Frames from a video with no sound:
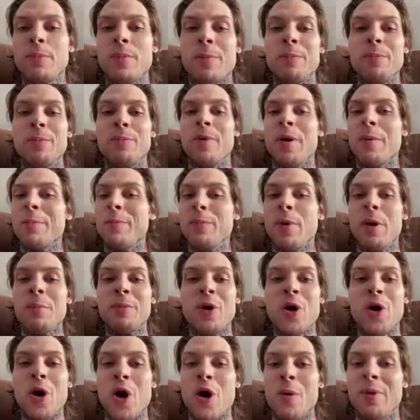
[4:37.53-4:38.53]
I'm
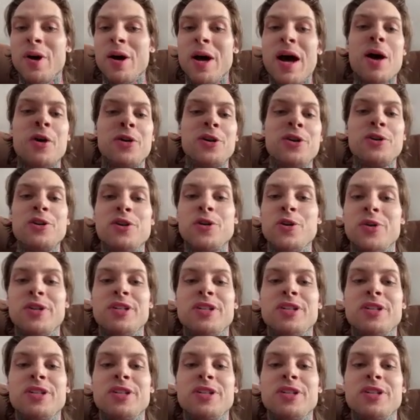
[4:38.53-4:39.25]
Kama. How you doing?